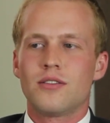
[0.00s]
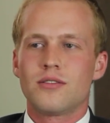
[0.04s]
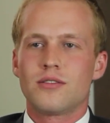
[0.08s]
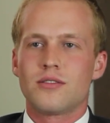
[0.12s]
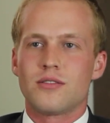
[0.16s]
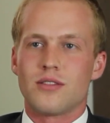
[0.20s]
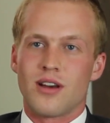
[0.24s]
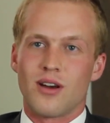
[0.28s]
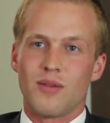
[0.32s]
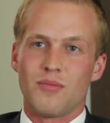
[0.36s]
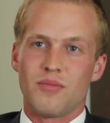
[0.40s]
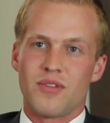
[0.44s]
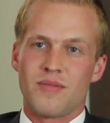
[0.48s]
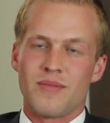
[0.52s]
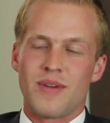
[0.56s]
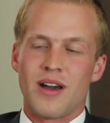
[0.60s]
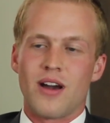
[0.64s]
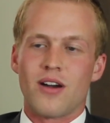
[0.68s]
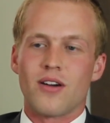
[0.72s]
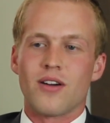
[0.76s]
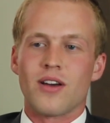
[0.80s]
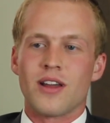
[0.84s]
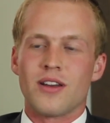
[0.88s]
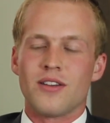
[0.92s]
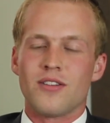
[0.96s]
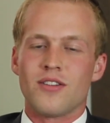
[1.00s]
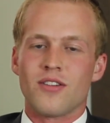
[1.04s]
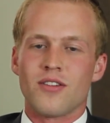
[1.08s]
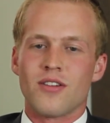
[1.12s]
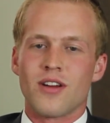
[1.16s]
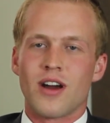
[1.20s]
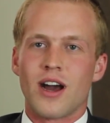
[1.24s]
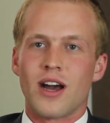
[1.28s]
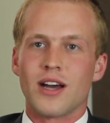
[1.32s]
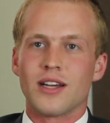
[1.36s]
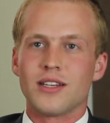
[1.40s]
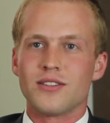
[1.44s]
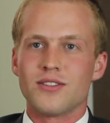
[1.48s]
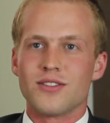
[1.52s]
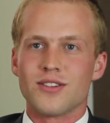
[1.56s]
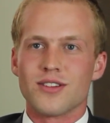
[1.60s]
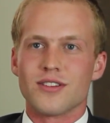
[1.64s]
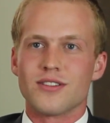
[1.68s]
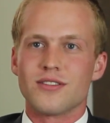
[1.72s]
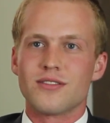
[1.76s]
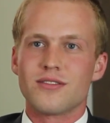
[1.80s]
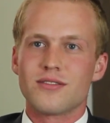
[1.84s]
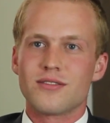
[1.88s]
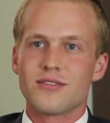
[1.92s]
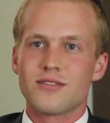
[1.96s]
to help them out and you're not
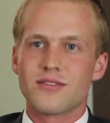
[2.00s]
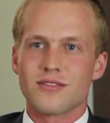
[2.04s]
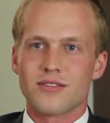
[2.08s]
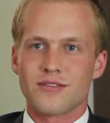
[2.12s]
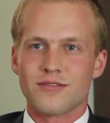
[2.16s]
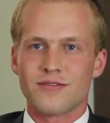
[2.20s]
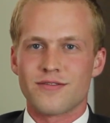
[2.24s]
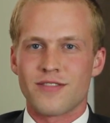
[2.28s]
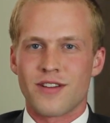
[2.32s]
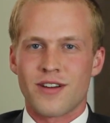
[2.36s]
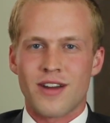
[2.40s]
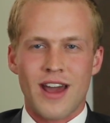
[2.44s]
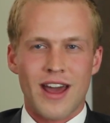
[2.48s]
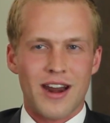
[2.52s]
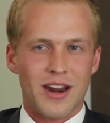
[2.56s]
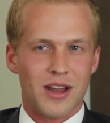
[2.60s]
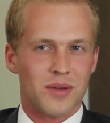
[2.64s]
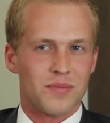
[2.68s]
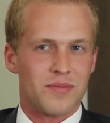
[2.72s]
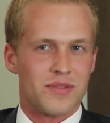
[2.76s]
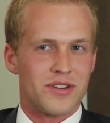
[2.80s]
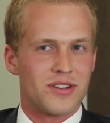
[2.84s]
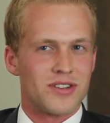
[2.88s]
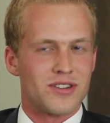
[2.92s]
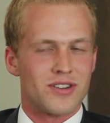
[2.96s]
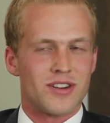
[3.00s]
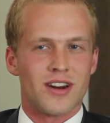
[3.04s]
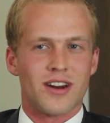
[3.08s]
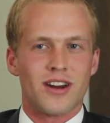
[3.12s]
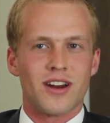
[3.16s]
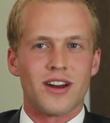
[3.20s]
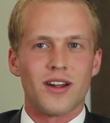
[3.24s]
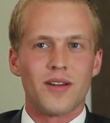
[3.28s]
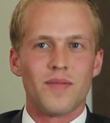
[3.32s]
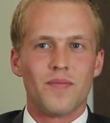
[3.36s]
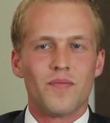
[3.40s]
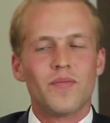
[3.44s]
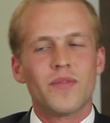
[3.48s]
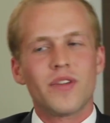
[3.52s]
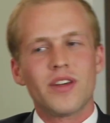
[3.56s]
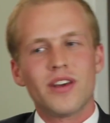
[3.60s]
just a fanatic missionary.